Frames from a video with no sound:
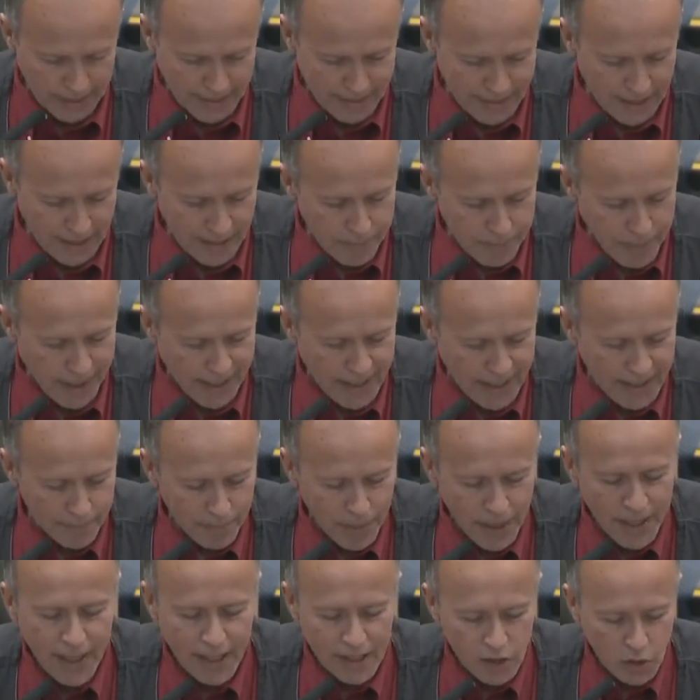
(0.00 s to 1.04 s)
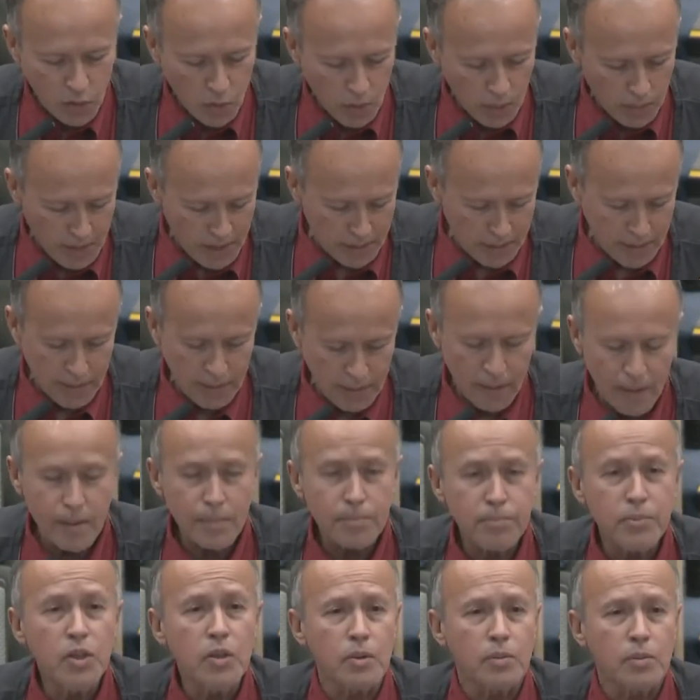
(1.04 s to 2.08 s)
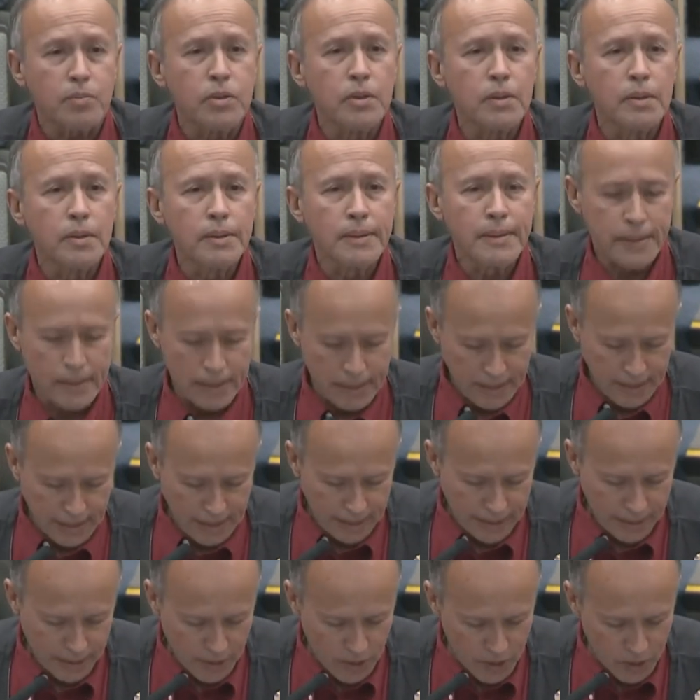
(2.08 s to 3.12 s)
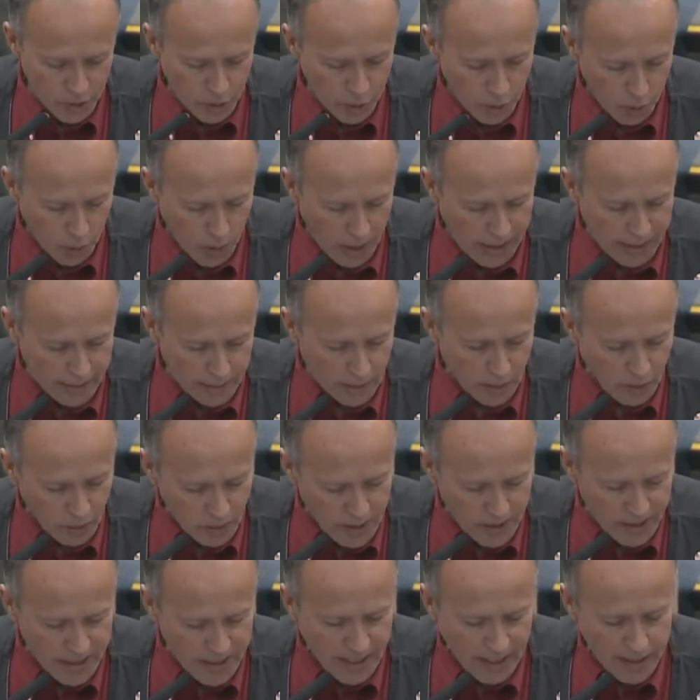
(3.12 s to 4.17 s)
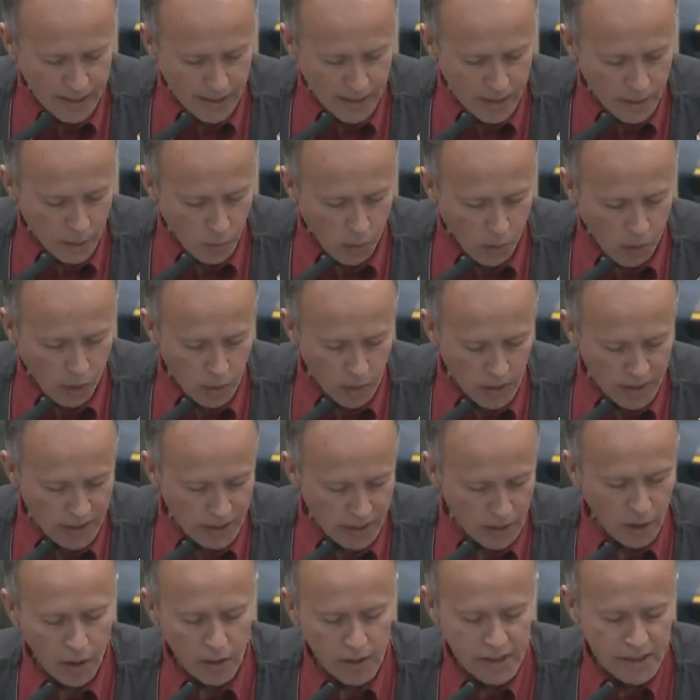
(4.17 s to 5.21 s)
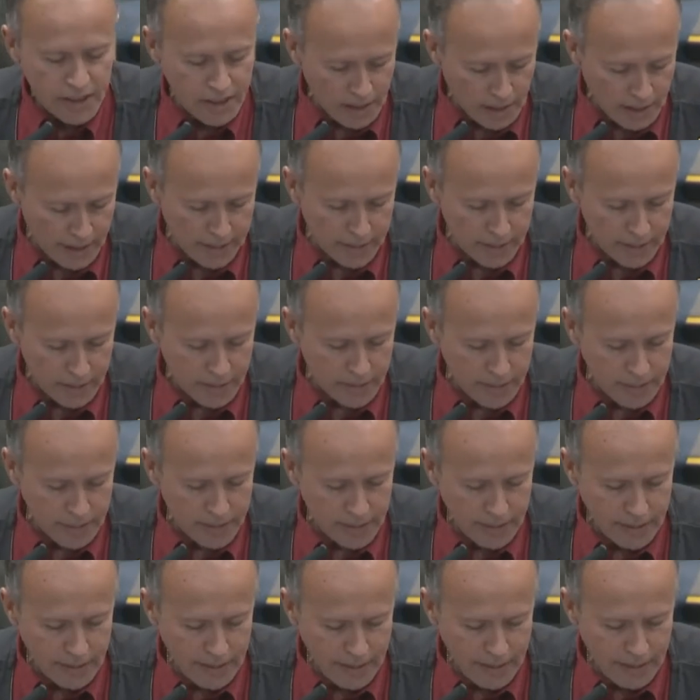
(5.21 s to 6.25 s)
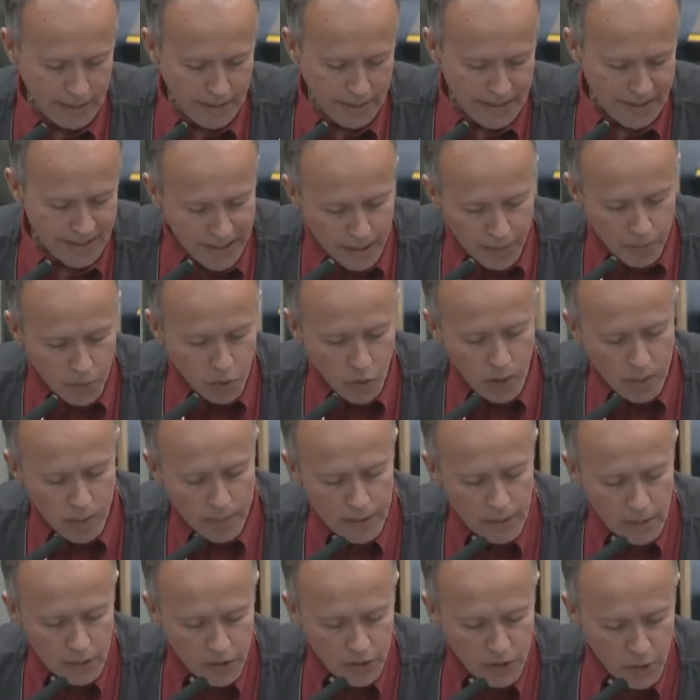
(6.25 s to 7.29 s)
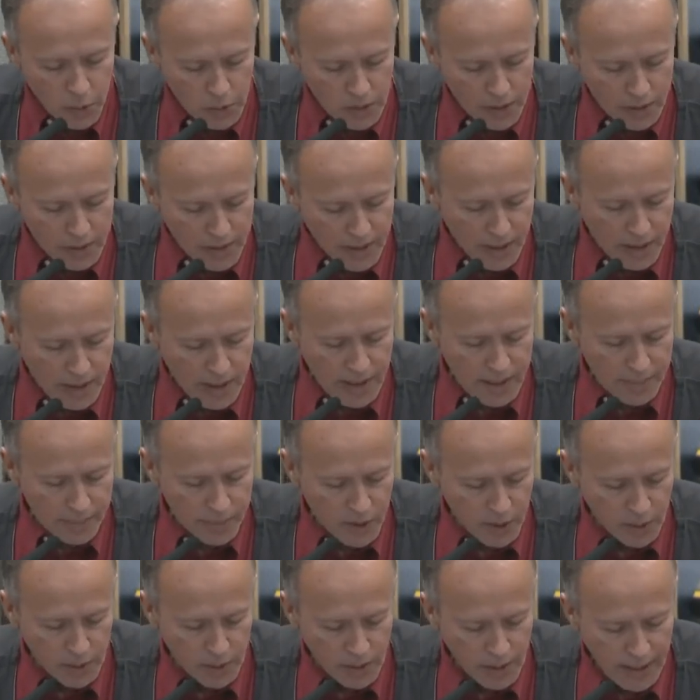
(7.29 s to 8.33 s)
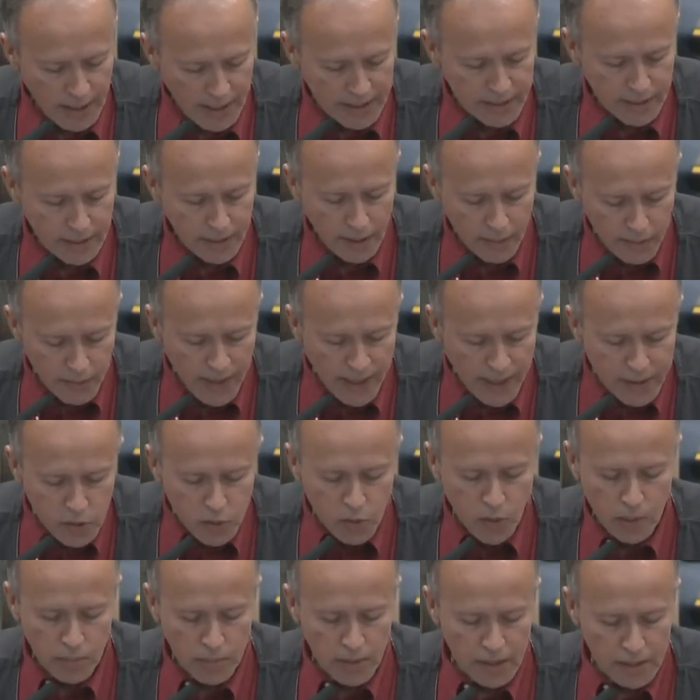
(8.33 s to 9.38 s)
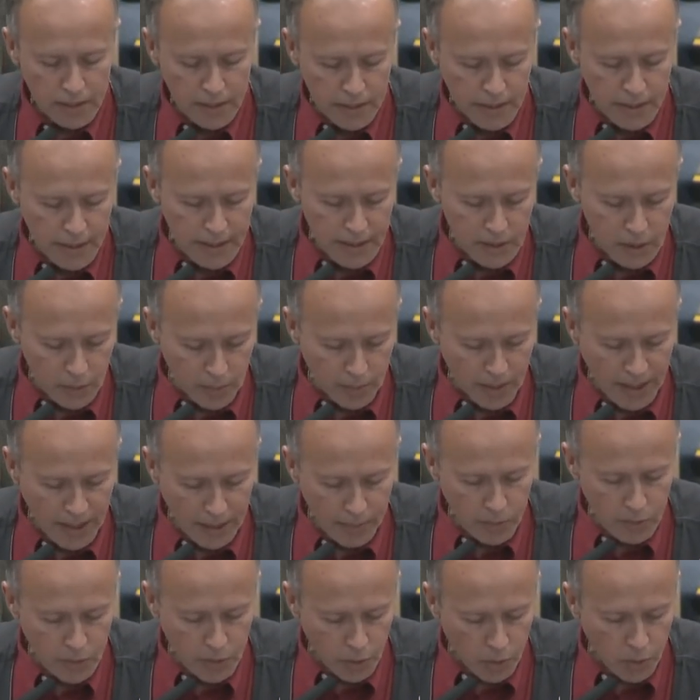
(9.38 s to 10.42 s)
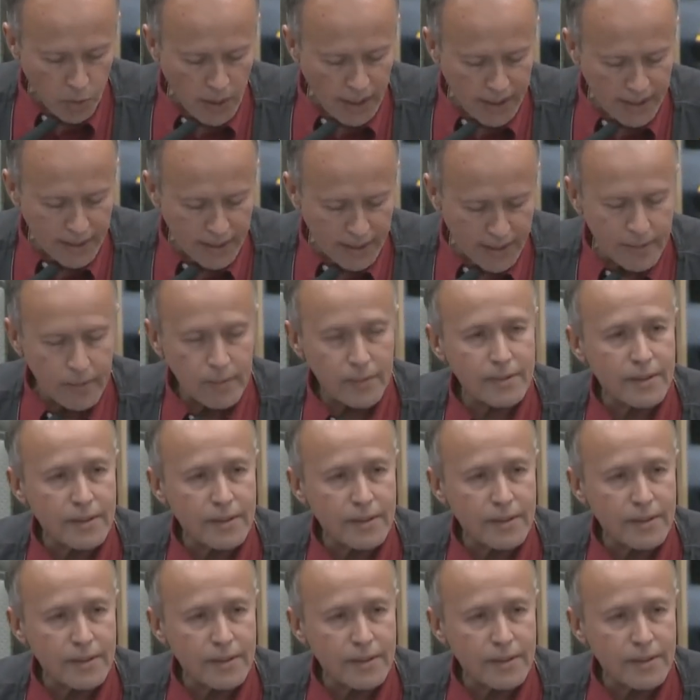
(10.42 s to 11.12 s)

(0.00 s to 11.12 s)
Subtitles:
Not paint, but excrement, poop. Used to write on the side of the wall in large letters. Some criminals took the time to collect enough excrement to be able to write Little